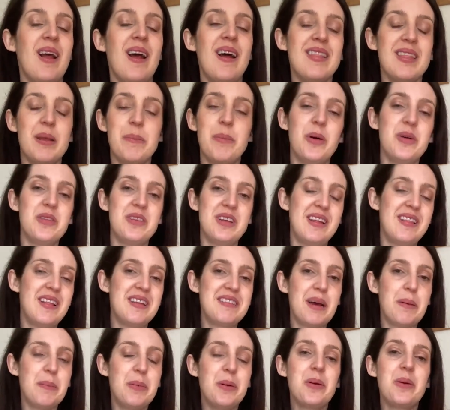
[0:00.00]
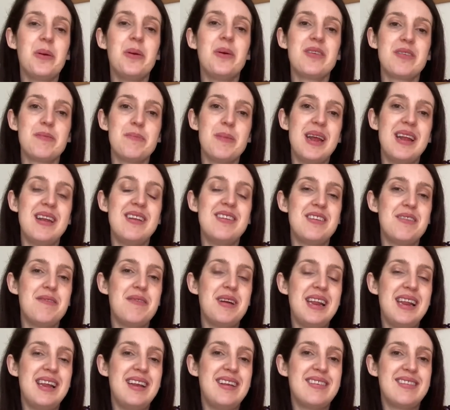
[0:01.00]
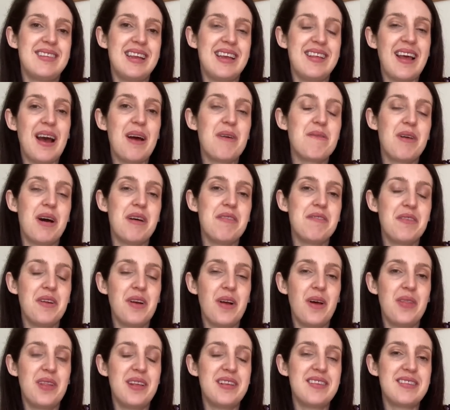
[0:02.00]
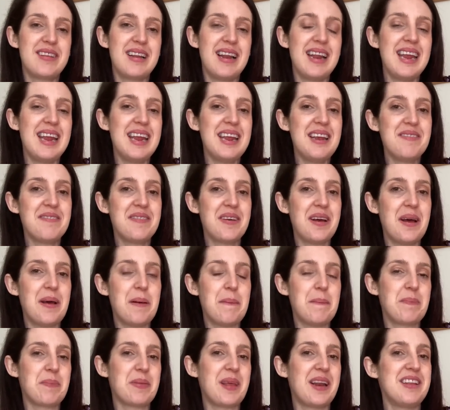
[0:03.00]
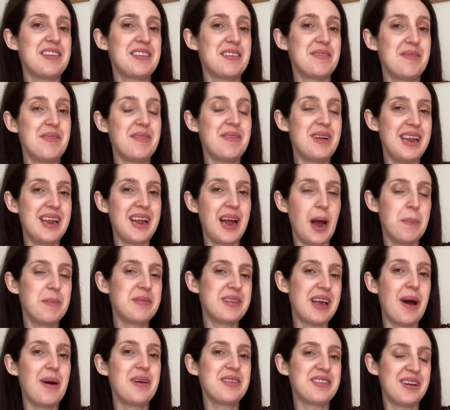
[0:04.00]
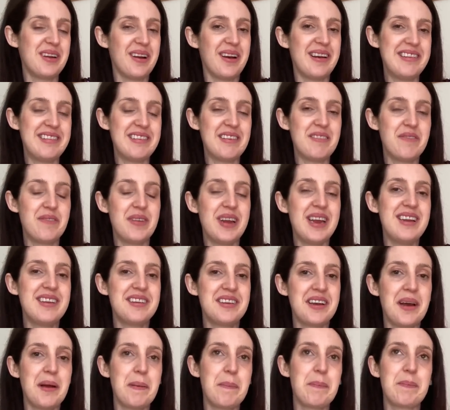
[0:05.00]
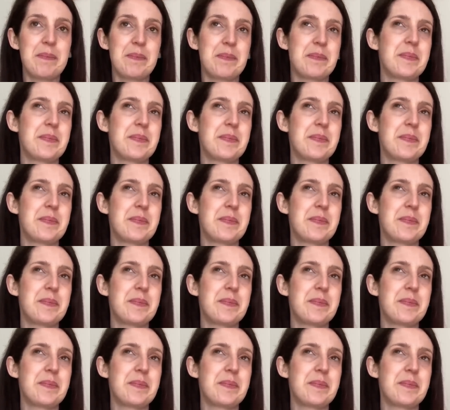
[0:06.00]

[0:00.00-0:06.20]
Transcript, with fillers: the body in the double gauze means you really see that ruffle on the sleeve um, and it really comes out as a nice feature.